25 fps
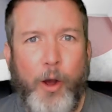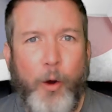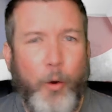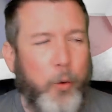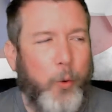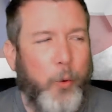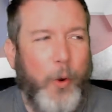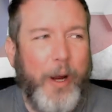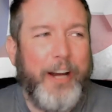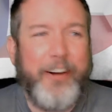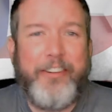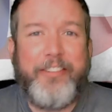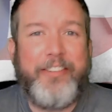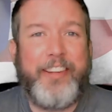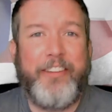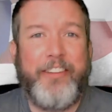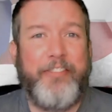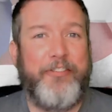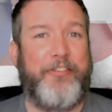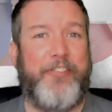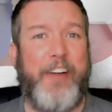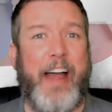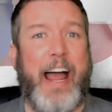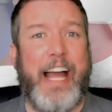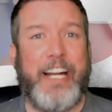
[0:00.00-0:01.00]
Where's the
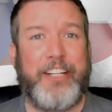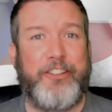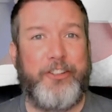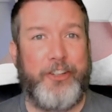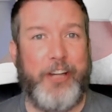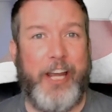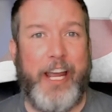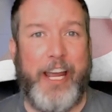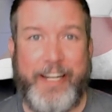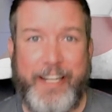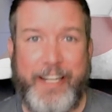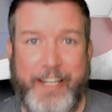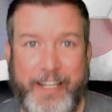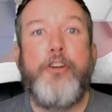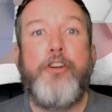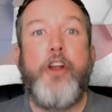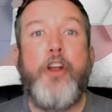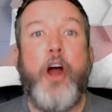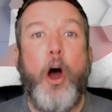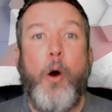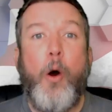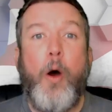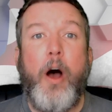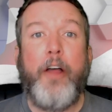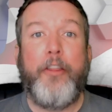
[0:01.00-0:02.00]
fact check?
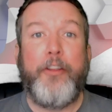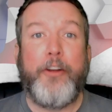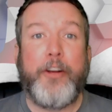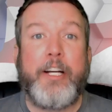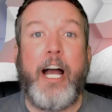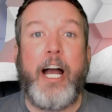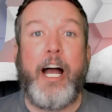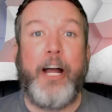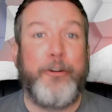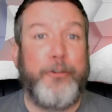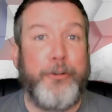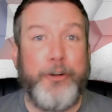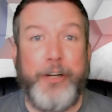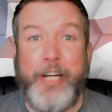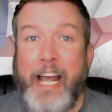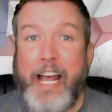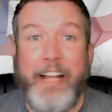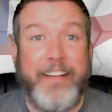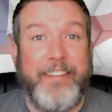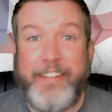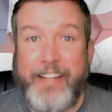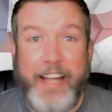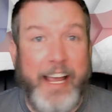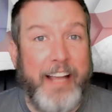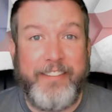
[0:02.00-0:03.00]
No other country
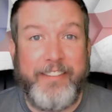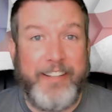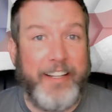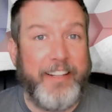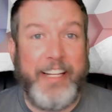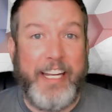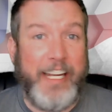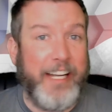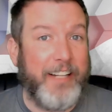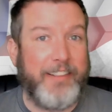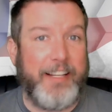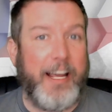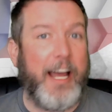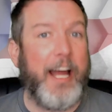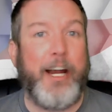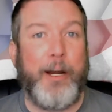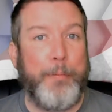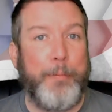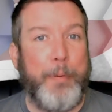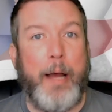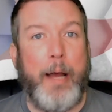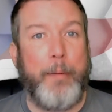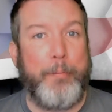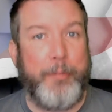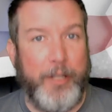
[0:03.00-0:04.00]
has tested the entire
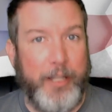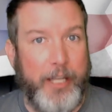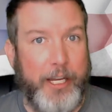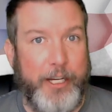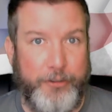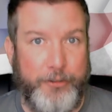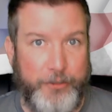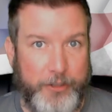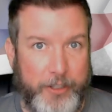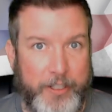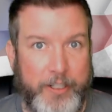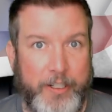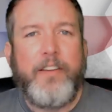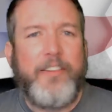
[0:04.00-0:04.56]
population.